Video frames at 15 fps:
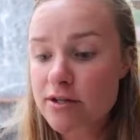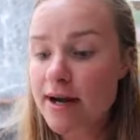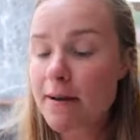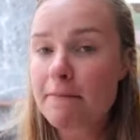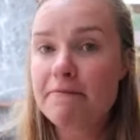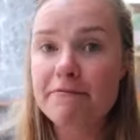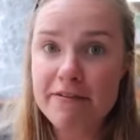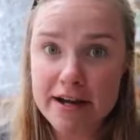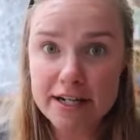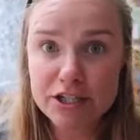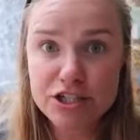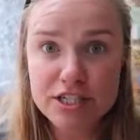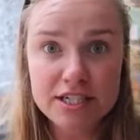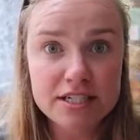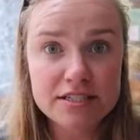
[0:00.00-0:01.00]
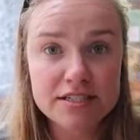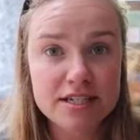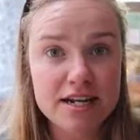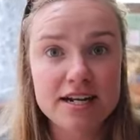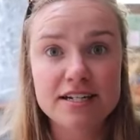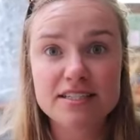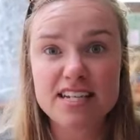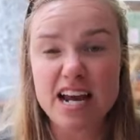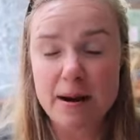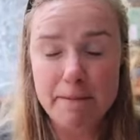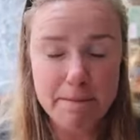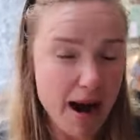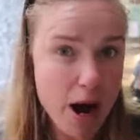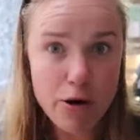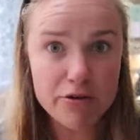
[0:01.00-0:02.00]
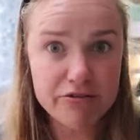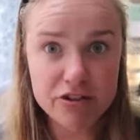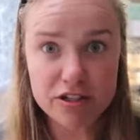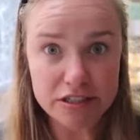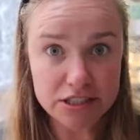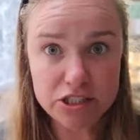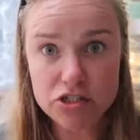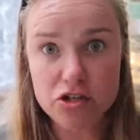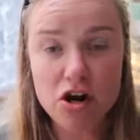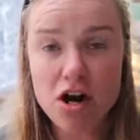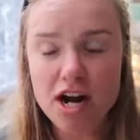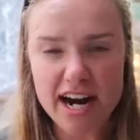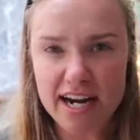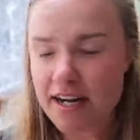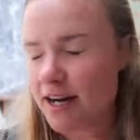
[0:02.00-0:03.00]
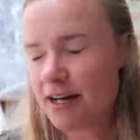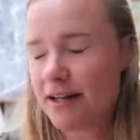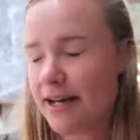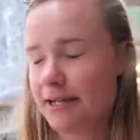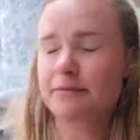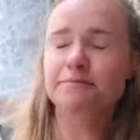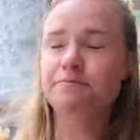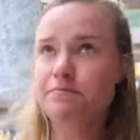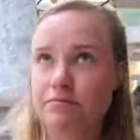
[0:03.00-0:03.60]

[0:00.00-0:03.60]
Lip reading: straight up feta cheese. It is like powerful and strong and kind of like,